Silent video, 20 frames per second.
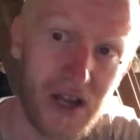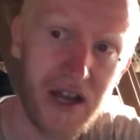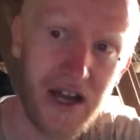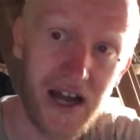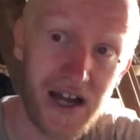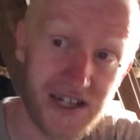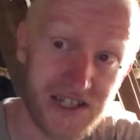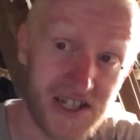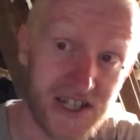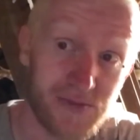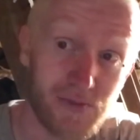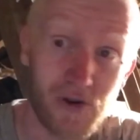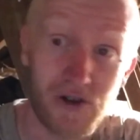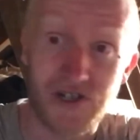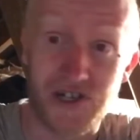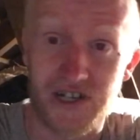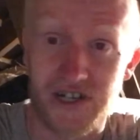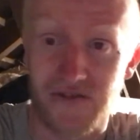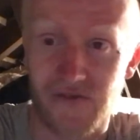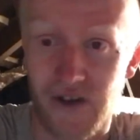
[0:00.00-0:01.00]
As this
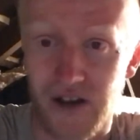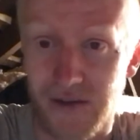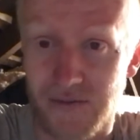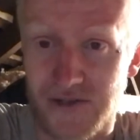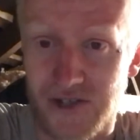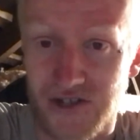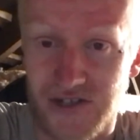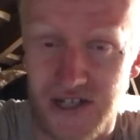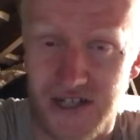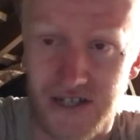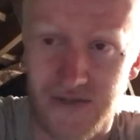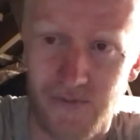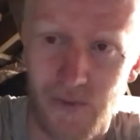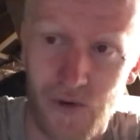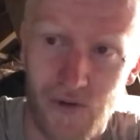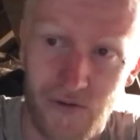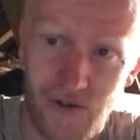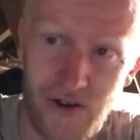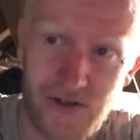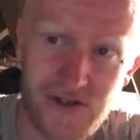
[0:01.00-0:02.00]
project develops, I'll take some more
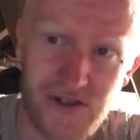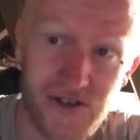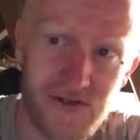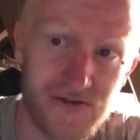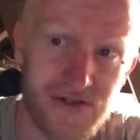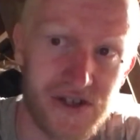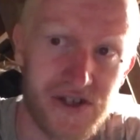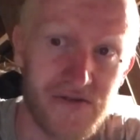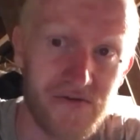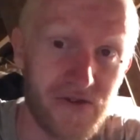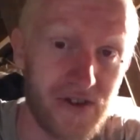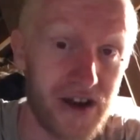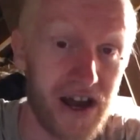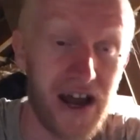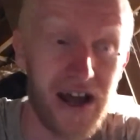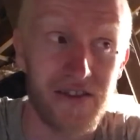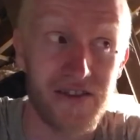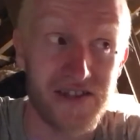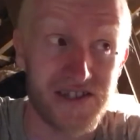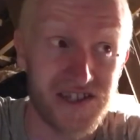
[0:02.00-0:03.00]
photos. For
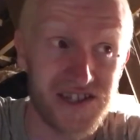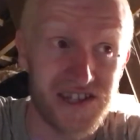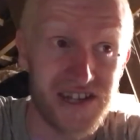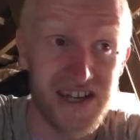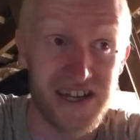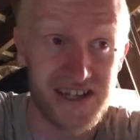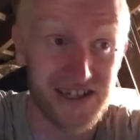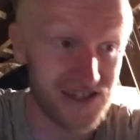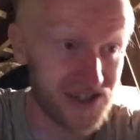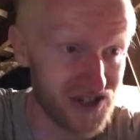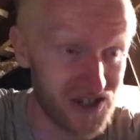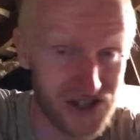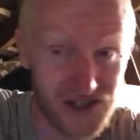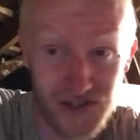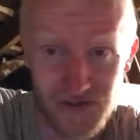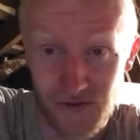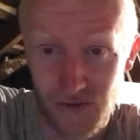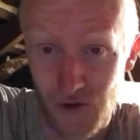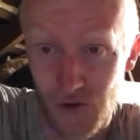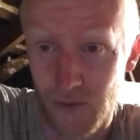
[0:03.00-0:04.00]
now, this is it. It's just the
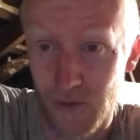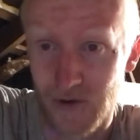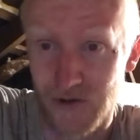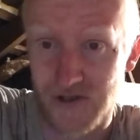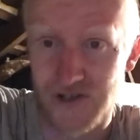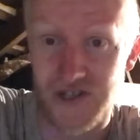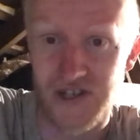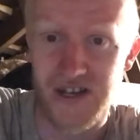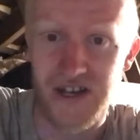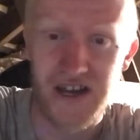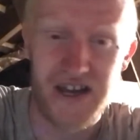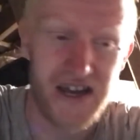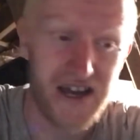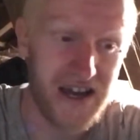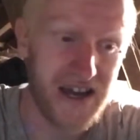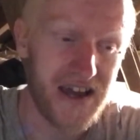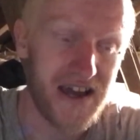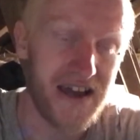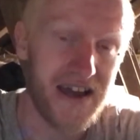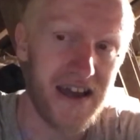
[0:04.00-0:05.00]
floorboards
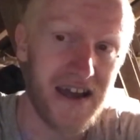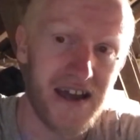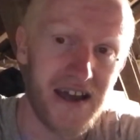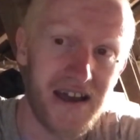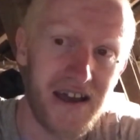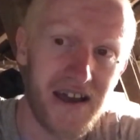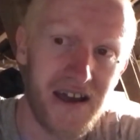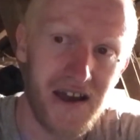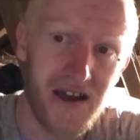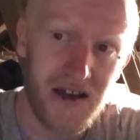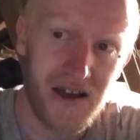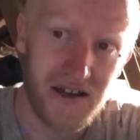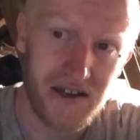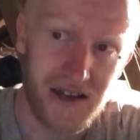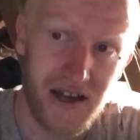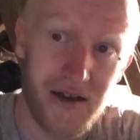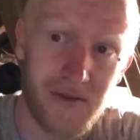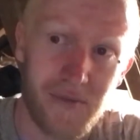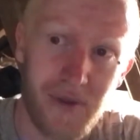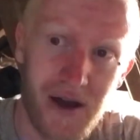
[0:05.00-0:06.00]

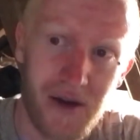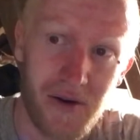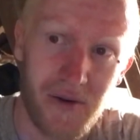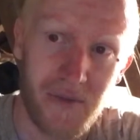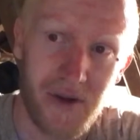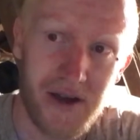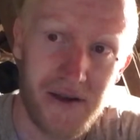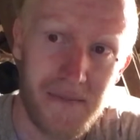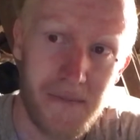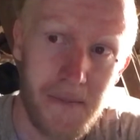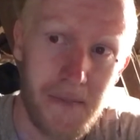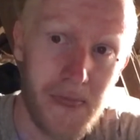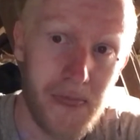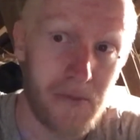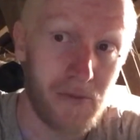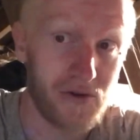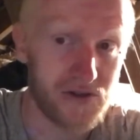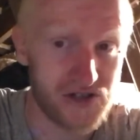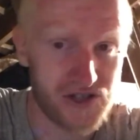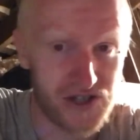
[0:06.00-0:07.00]
yeah, bear with me.
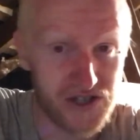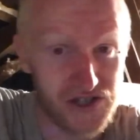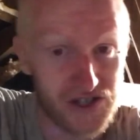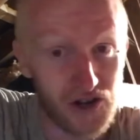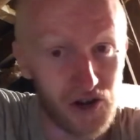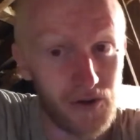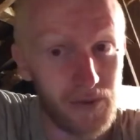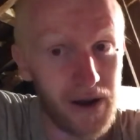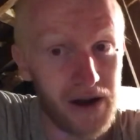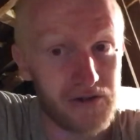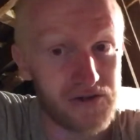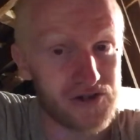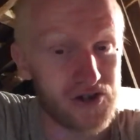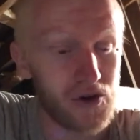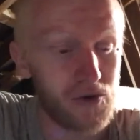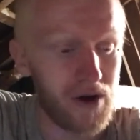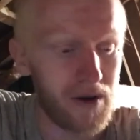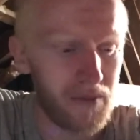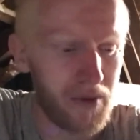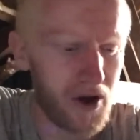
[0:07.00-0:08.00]
Once the solar panels
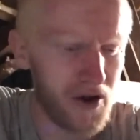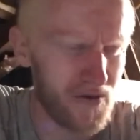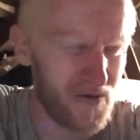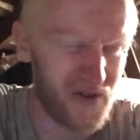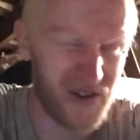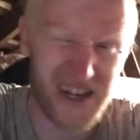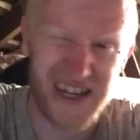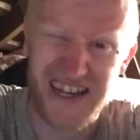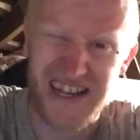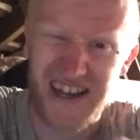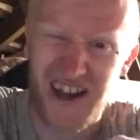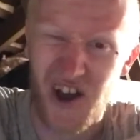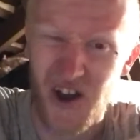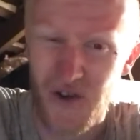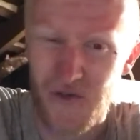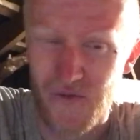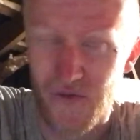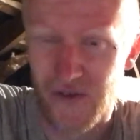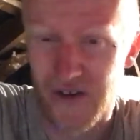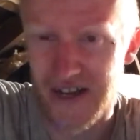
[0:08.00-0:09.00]
go up, hopefully,
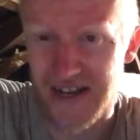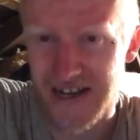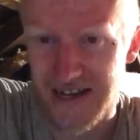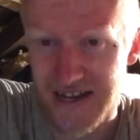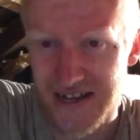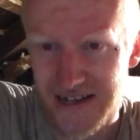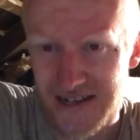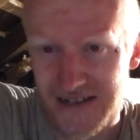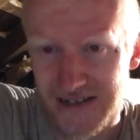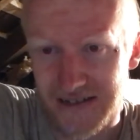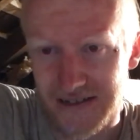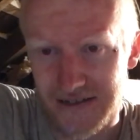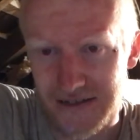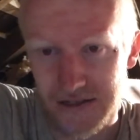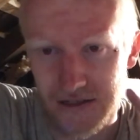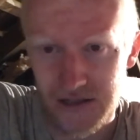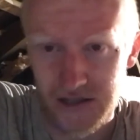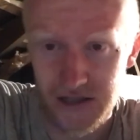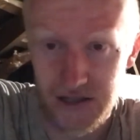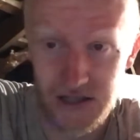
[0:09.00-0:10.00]
hopefully,
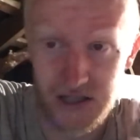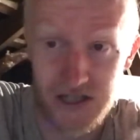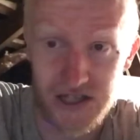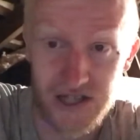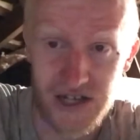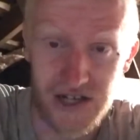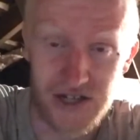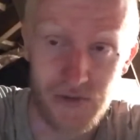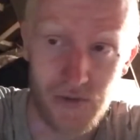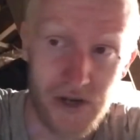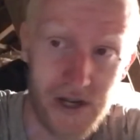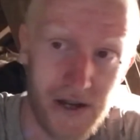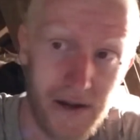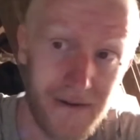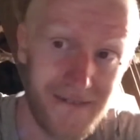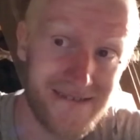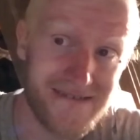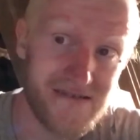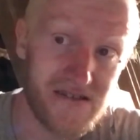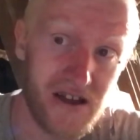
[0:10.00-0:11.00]
this next week,
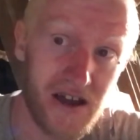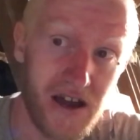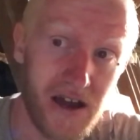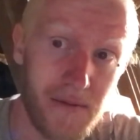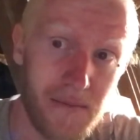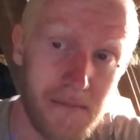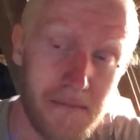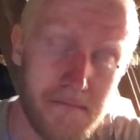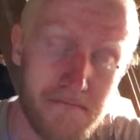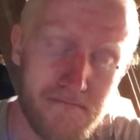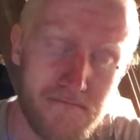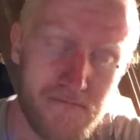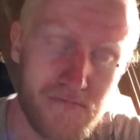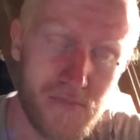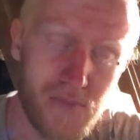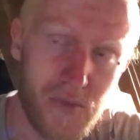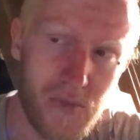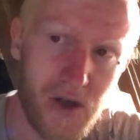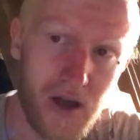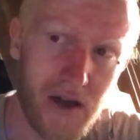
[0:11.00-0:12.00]
um,
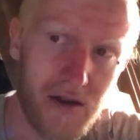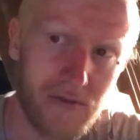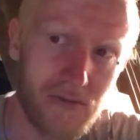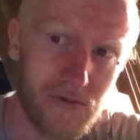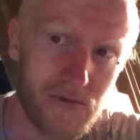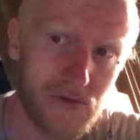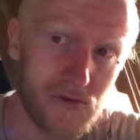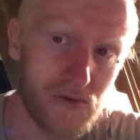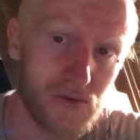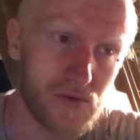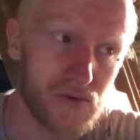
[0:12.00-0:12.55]
yeah, we'll,